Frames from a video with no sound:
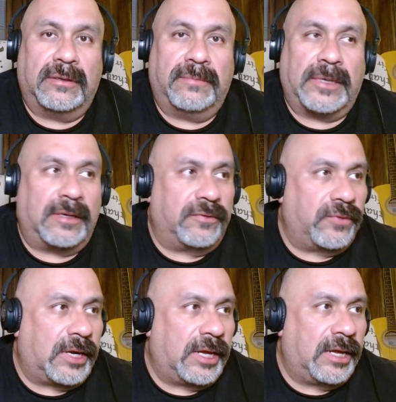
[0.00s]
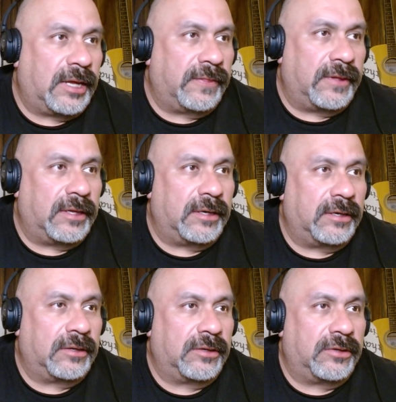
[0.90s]
Because what I had
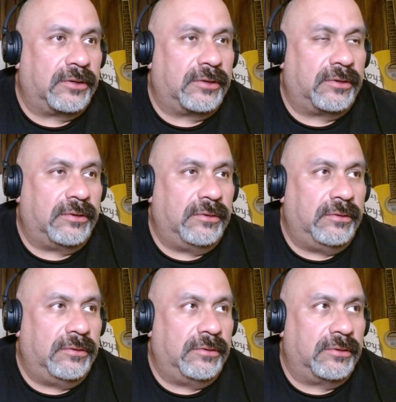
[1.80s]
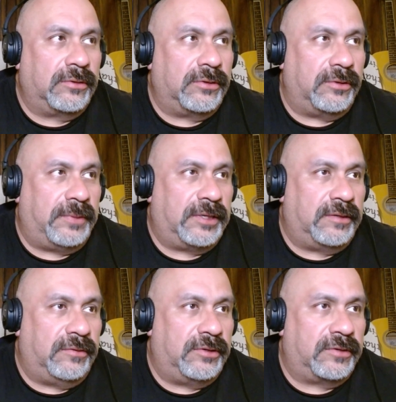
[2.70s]
then could be
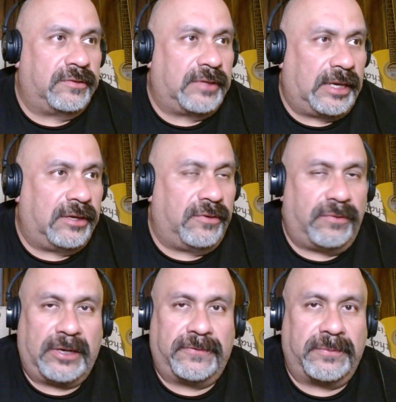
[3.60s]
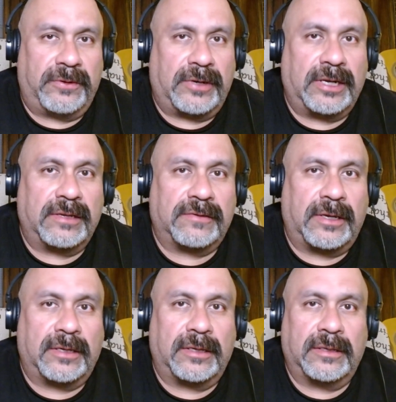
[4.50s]
just taken away from you at any
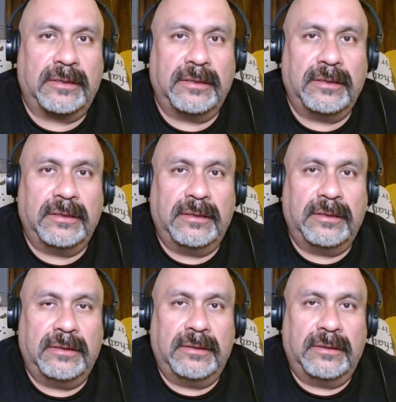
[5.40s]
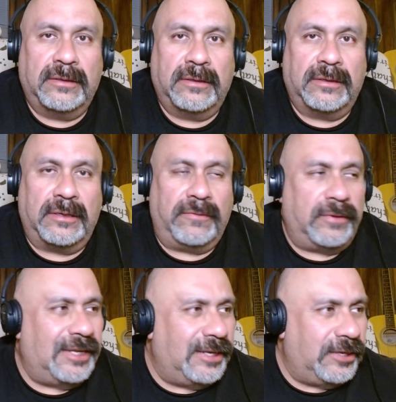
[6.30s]
second. And with
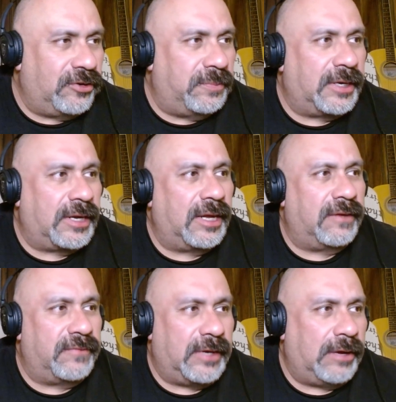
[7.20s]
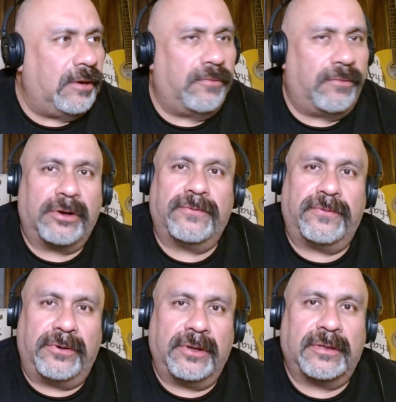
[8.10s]
the little bit I have now, I work
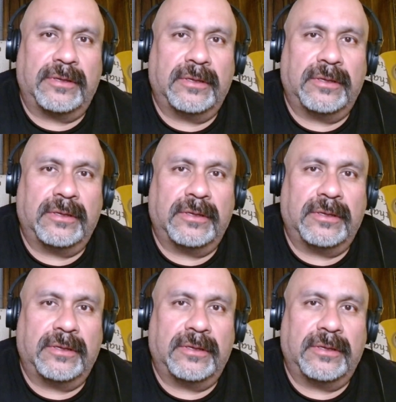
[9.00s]
for it.